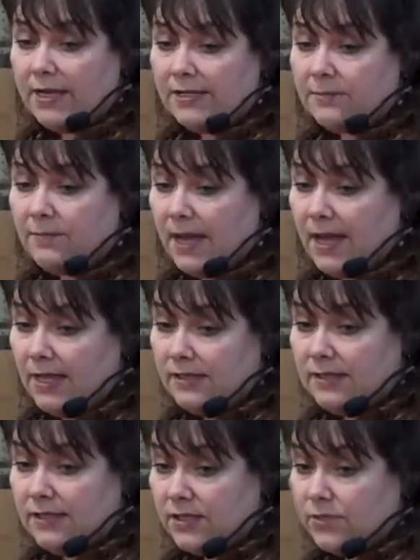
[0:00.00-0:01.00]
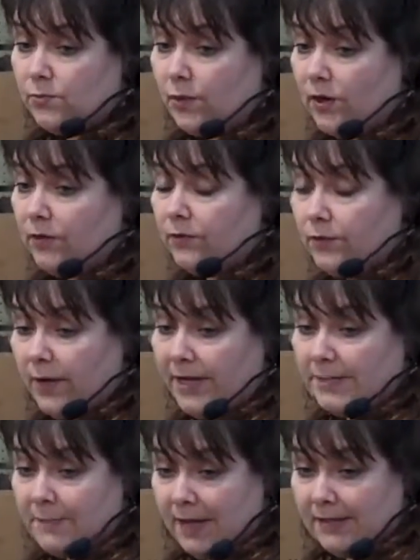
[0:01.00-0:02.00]
raised beds. This is where the
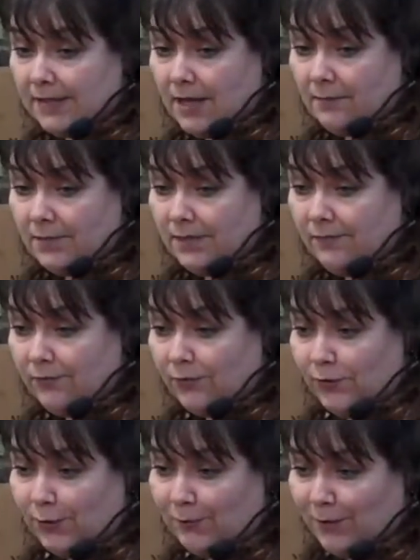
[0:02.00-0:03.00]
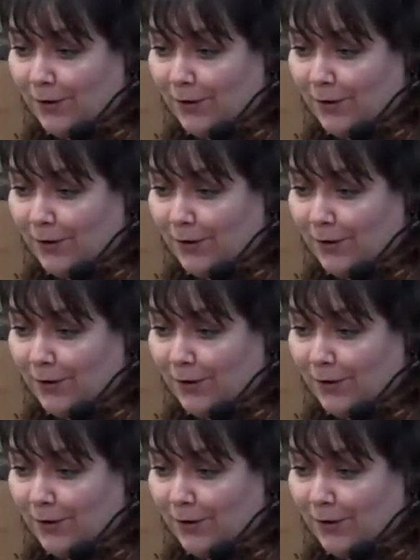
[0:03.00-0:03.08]
raised beds come in for your